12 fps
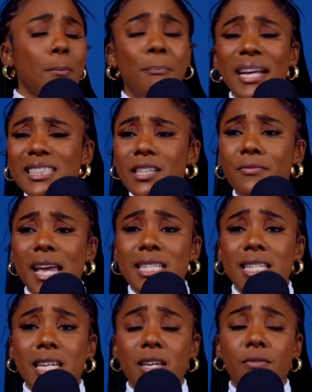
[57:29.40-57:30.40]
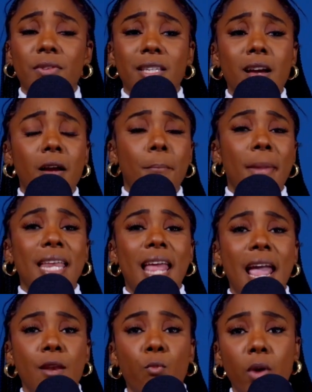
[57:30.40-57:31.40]
best advice to give young men
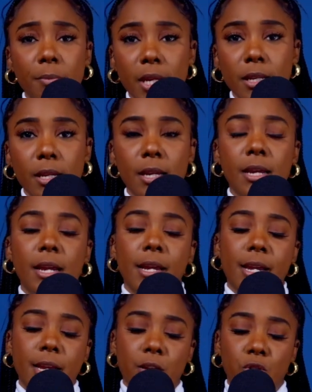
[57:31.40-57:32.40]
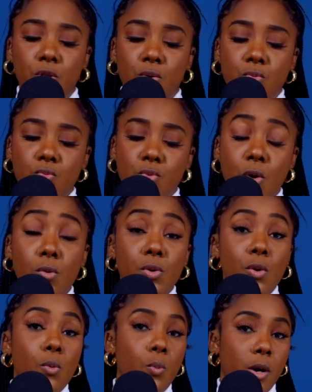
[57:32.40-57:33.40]
and women is to know
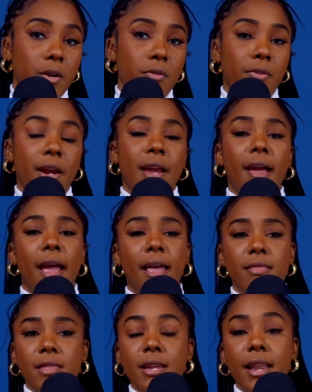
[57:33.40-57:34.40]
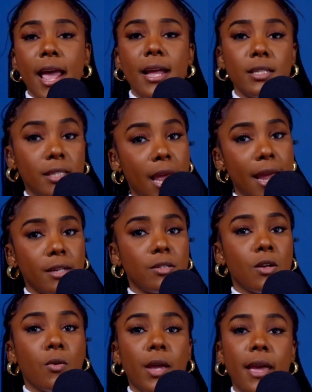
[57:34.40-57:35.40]
your worth and then add tax,
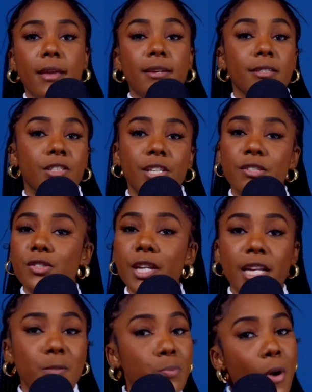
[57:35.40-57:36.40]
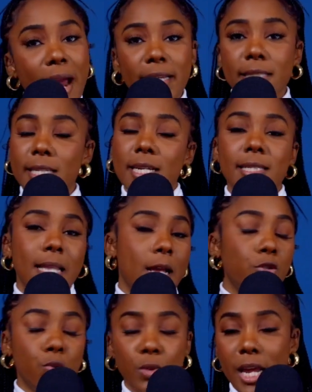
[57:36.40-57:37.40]
okay? Because yesterday's price is not
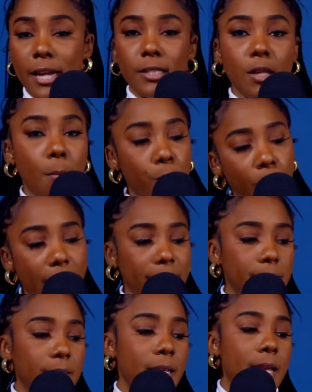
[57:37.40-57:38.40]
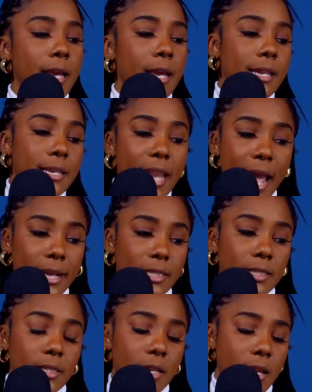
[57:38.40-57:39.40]
today's price.
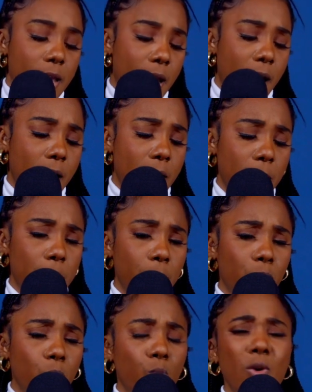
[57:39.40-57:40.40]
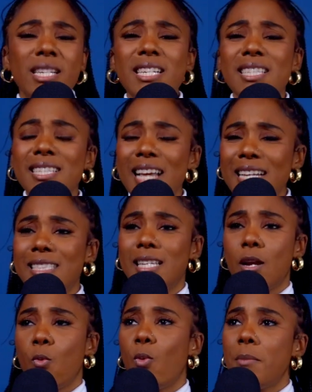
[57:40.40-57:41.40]
Next, when
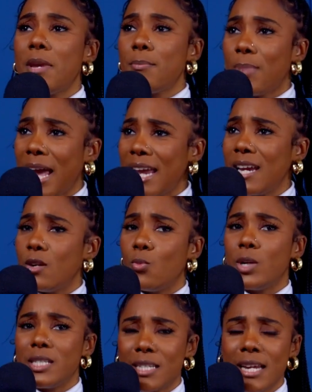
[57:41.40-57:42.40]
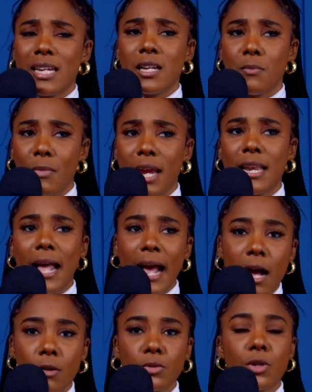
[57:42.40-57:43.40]
discussing women paying when taking men
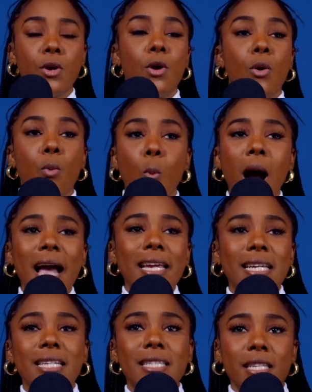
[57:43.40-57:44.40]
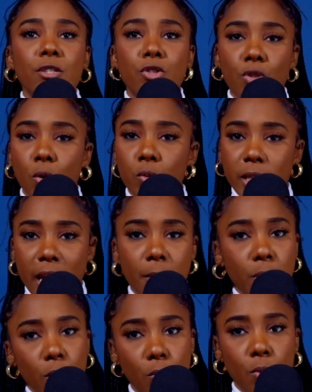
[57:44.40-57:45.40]
out, why is it so
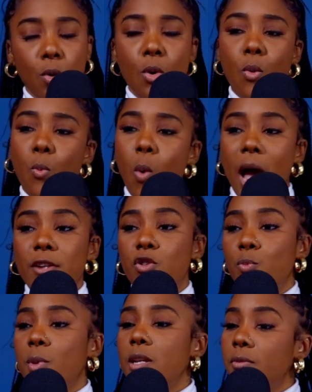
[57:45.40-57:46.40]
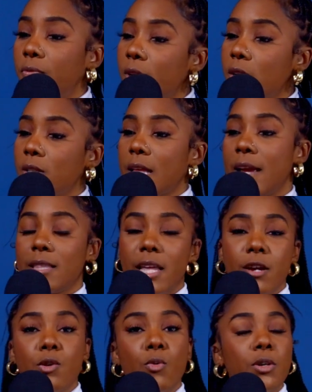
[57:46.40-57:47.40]
taboo? Why do men feel like
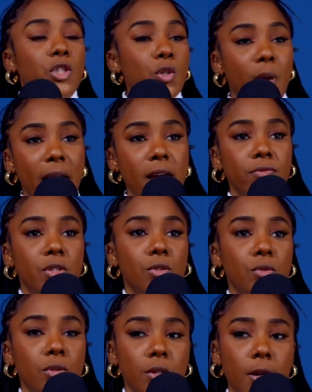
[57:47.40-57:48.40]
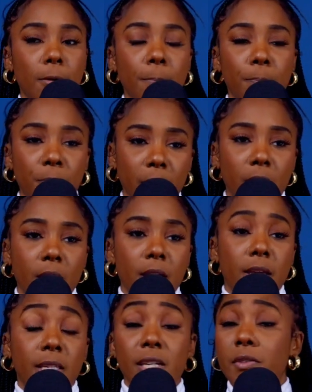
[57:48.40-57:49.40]
they are going to have to,
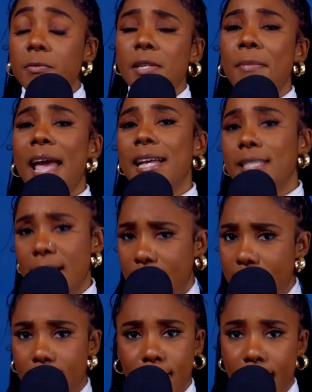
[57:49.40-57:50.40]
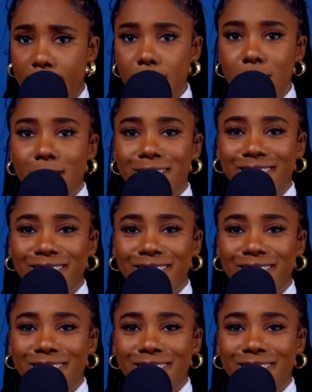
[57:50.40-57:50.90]
give up some ass at the end of the night?